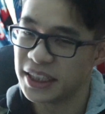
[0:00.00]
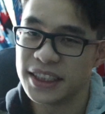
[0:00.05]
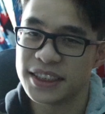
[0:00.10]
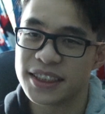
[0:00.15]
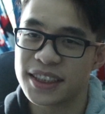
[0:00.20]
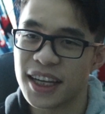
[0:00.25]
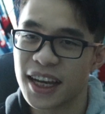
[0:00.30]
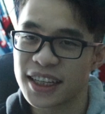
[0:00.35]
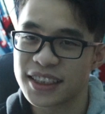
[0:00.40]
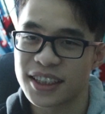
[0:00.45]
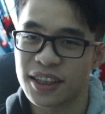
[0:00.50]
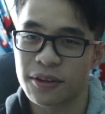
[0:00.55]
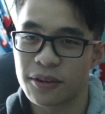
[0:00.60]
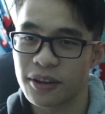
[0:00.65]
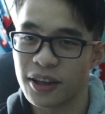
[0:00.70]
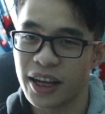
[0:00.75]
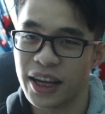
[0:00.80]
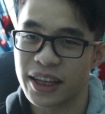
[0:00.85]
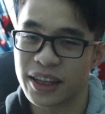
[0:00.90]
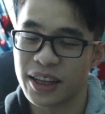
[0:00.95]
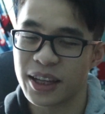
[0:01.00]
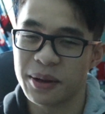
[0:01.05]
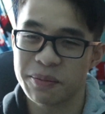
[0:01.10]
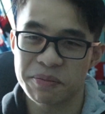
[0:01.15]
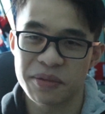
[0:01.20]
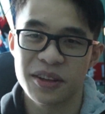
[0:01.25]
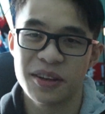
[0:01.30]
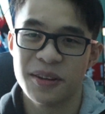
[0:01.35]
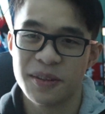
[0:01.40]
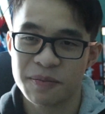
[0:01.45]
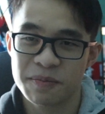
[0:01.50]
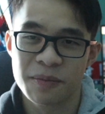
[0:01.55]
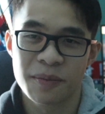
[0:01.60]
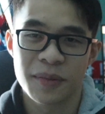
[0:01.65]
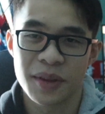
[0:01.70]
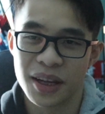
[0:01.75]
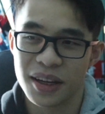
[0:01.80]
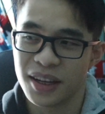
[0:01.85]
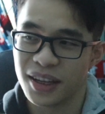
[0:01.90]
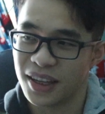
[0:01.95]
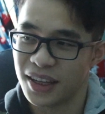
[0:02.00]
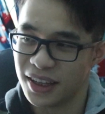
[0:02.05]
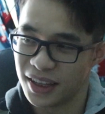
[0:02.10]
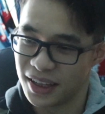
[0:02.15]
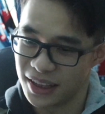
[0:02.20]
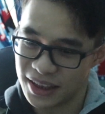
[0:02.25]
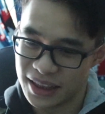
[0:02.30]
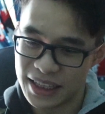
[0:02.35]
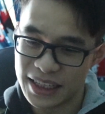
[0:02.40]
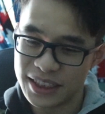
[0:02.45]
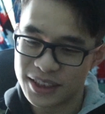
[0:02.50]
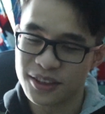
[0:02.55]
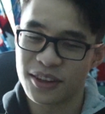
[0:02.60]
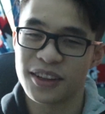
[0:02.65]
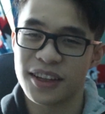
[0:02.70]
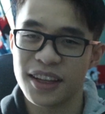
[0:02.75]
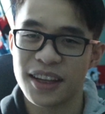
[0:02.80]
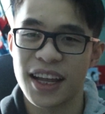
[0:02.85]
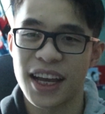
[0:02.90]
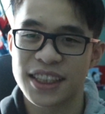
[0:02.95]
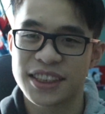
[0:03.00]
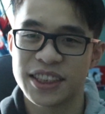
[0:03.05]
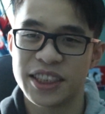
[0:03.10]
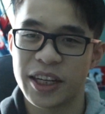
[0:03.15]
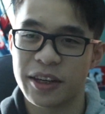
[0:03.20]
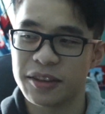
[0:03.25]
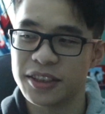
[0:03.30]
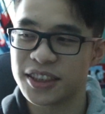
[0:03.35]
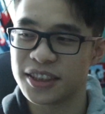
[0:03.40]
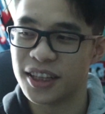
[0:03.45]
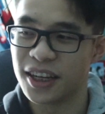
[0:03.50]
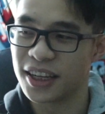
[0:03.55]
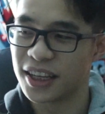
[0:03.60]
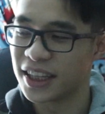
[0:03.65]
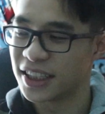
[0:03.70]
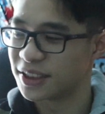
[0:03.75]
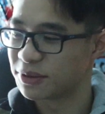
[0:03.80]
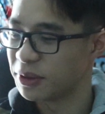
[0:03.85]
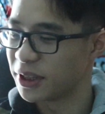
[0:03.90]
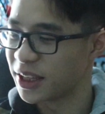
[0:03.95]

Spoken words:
these decks and they're like, yep, these are the next Jerry's Nuggets,